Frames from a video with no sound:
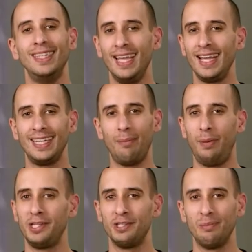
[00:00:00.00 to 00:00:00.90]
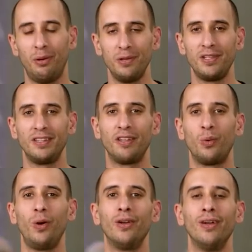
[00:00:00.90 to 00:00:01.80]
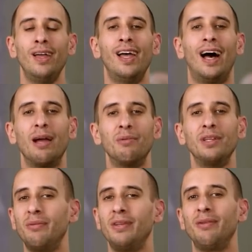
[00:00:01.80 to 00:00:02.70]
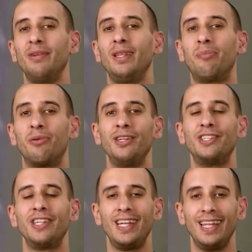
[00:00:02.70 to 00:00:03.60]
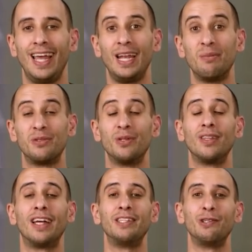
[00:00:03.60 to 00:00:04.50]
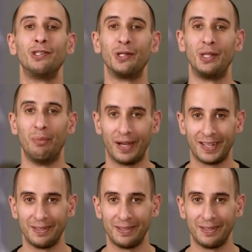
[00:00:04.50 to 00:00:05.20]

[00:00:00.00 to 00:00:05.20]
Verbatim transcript: taking that picture, posting it to Twitter. I really, really, really appreciate it, and I'm so glad you enjoyed the book.